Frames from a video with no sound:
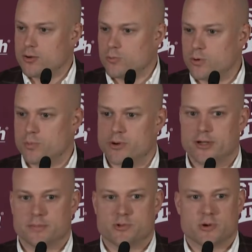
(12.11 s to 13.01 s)
We will bring
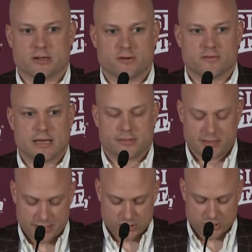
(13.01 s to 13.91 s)
up Director of
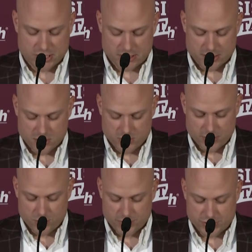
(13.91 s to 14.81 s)
Athletics John Cohen,
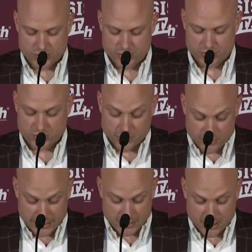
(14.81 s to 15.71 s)
who will introduce our new
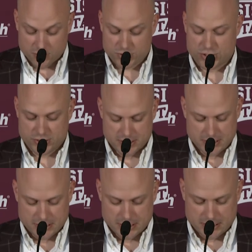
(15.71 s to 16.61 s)
head coach.
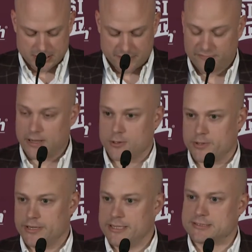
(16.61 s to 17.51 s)

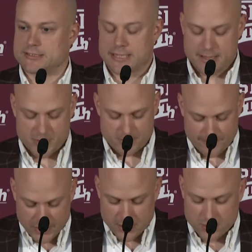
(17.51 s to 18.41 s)
Following his statement,
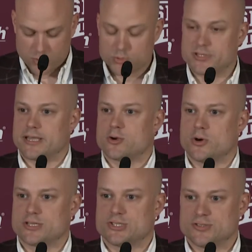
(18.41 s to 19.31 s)
we will take
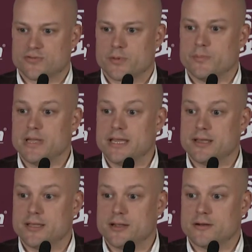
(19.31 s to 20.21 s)
questions from the
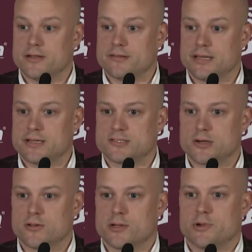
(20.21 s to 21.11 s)
media here in attendance
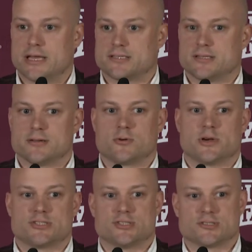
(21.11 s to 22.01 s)
only. We ask that
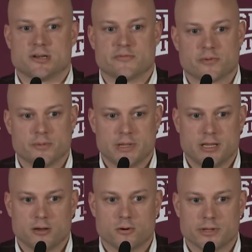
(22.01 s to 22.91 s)
questions come from the
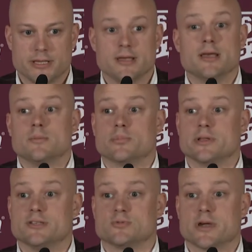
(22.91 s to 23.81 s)
media only.
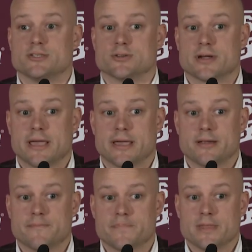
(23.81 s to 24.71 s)
Please raise your hand,